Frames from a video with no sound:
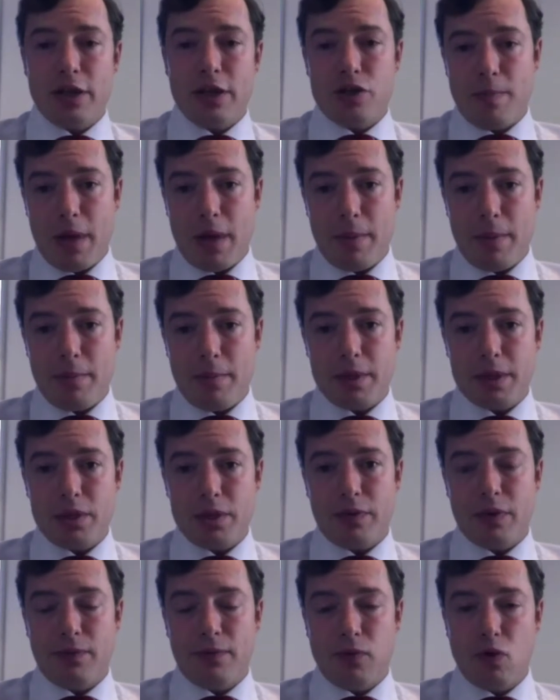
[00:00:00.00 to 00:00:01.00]
fledged members
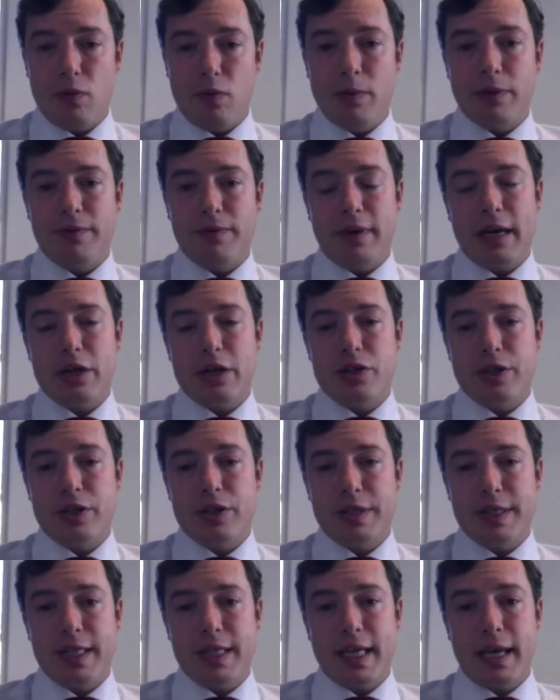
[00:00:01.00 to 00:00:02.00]
of the formal
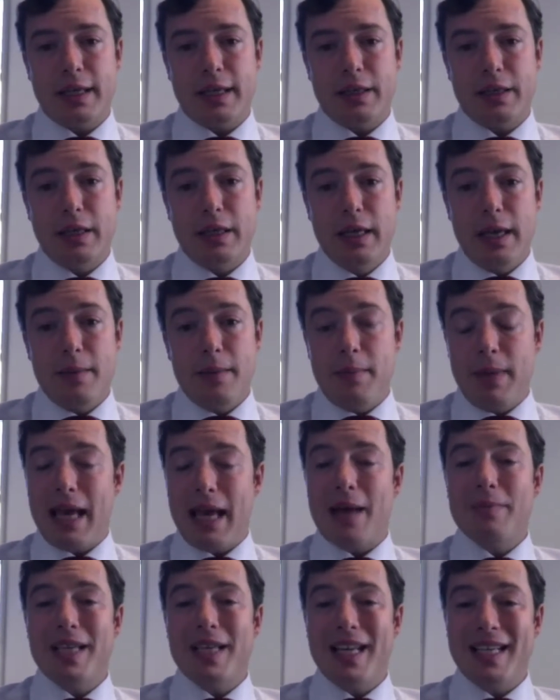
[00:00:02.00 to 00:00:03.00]
financial sector
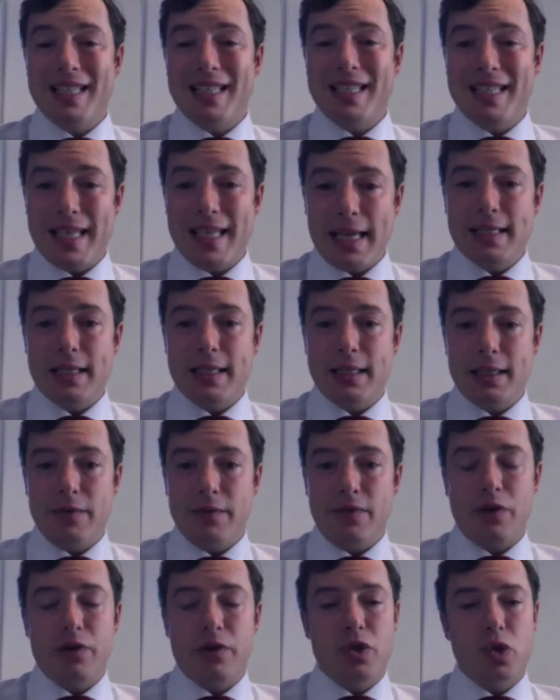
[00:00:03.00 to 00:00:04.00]
becomes a
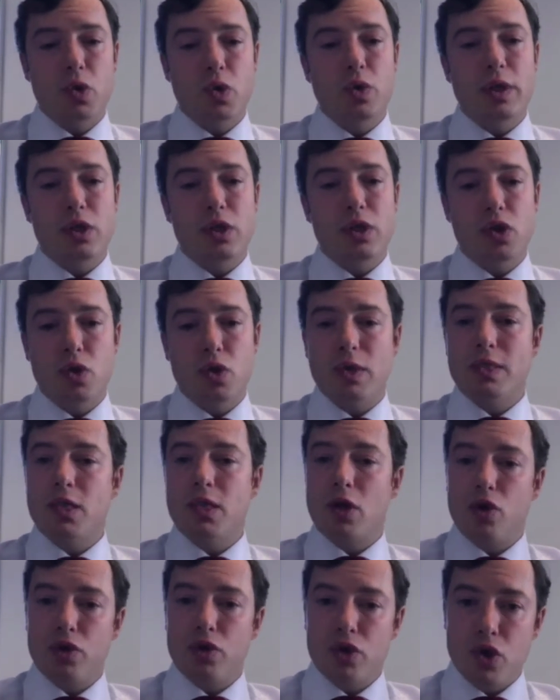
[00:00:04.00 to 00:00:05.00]
necessity very soon as
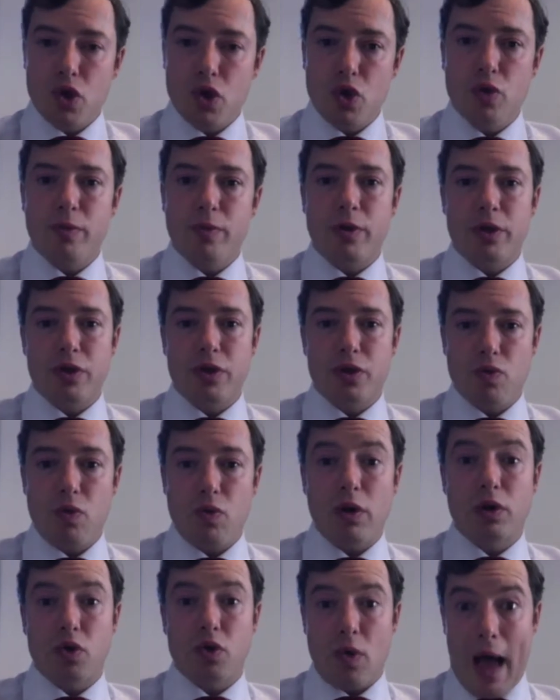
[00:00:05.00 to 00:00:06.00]
the consumers
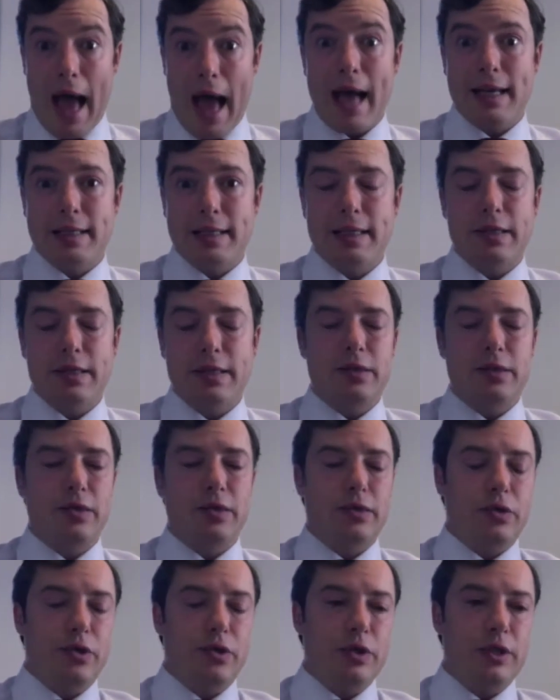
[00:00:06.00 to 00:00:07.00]
want to access
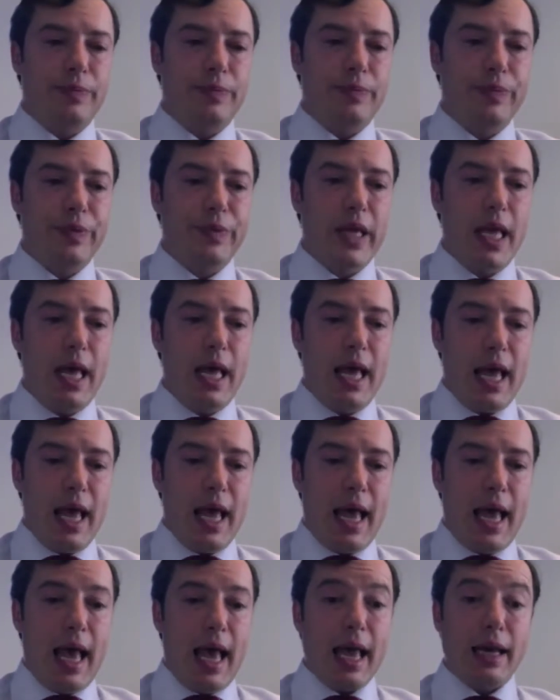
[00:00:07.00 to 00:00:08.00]
those goods.
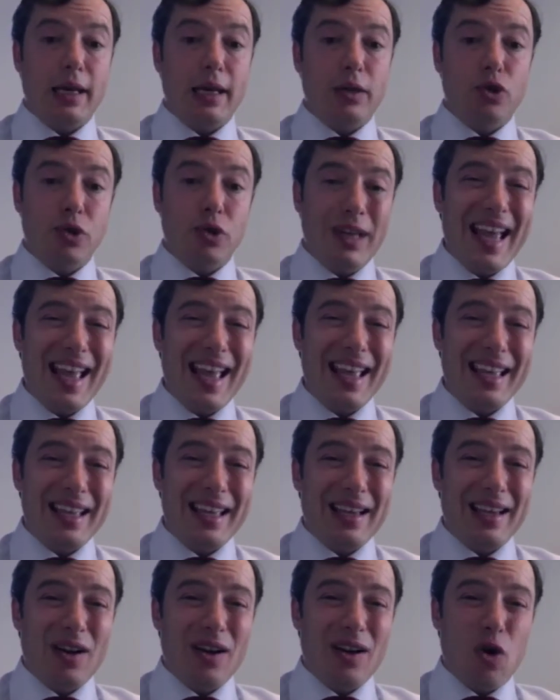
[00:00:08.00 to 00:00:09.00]
And
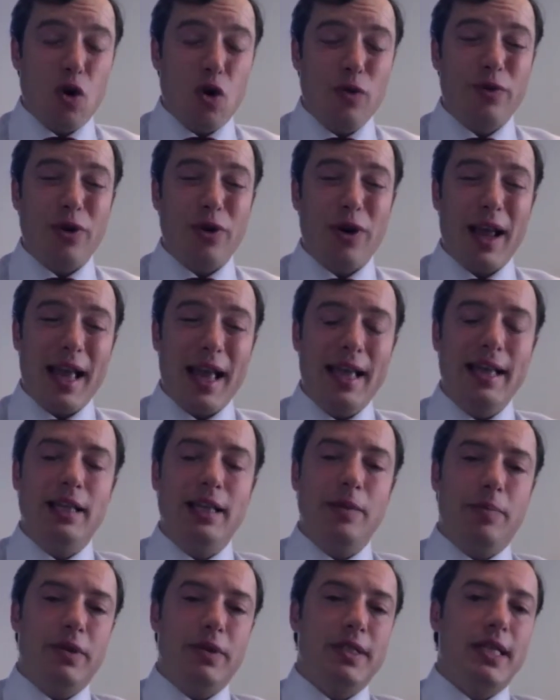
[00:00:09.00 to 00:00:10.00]
today, over
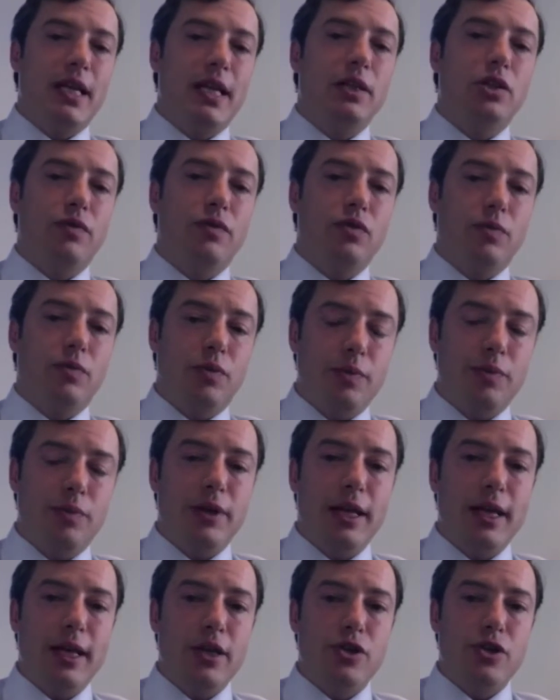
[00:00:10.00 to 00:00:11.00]
80% of the
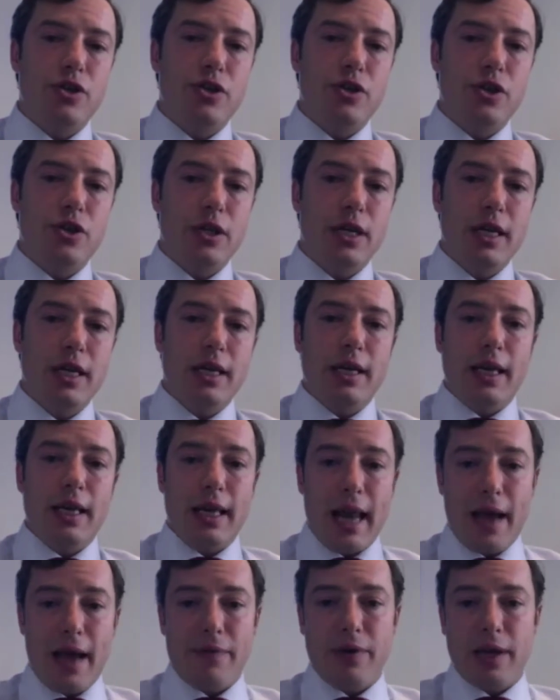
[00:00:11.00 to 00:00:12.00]
population
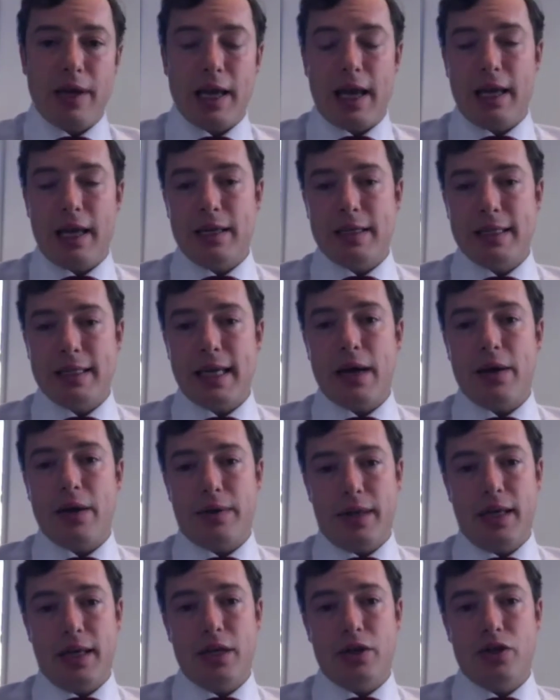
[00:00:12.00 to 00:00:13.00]
in Africa and in
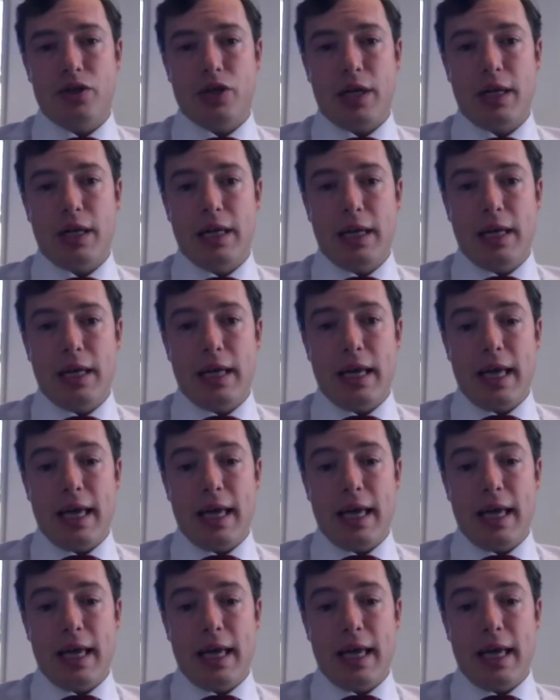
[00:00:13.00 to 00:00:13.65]
South Asia